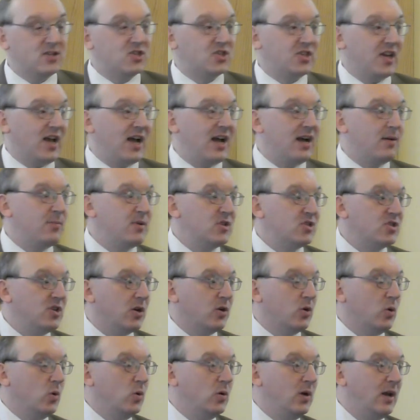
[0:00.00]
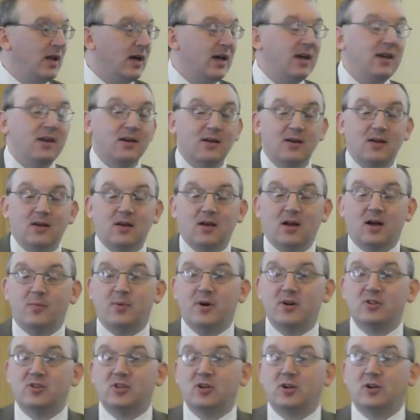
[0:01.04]
psalm is not only
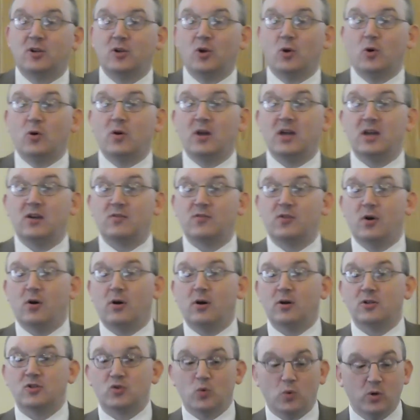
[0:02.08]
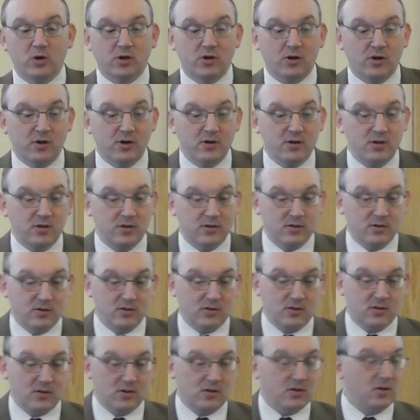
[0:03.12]
about the glory of God's word,
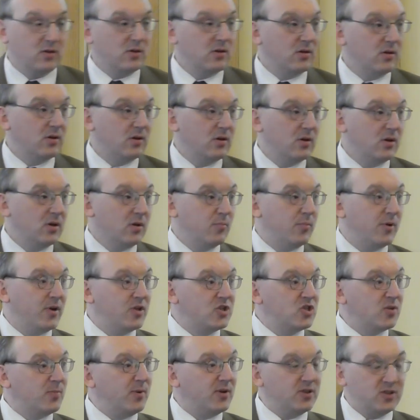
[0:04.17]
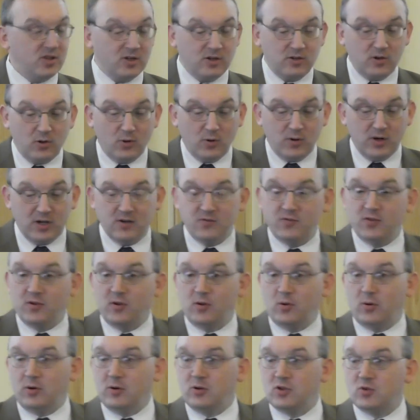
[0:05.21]
but it's about the glory of the
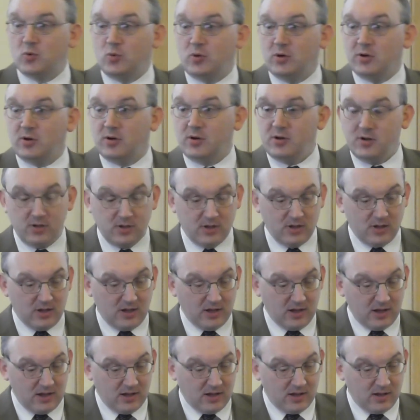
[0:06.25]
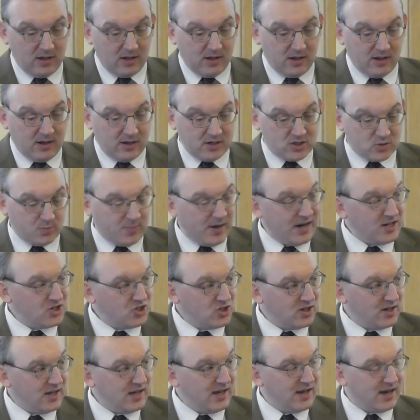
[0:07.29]
Lord's word,
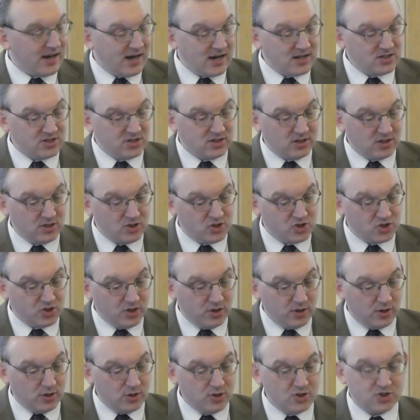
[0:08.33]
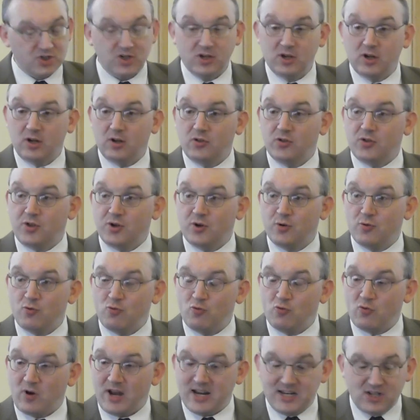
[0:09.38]
especially as it concerns the
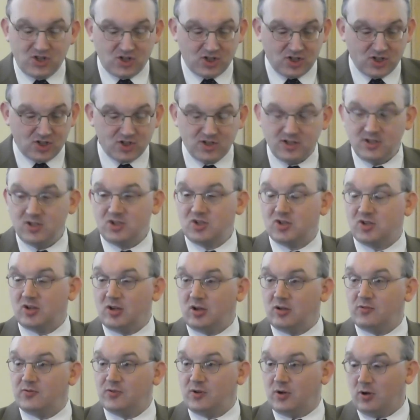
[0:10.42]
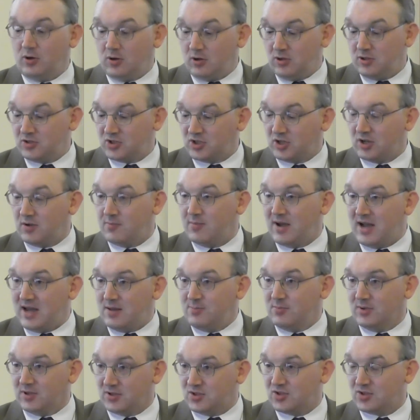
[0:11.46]
righteousness of God's
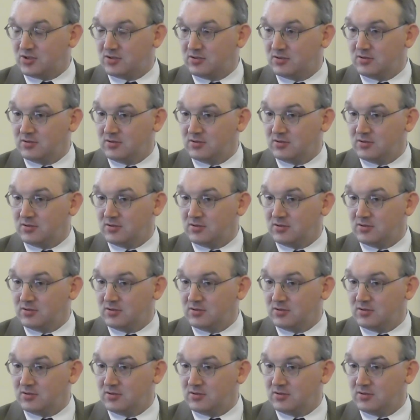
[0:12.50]
commandments.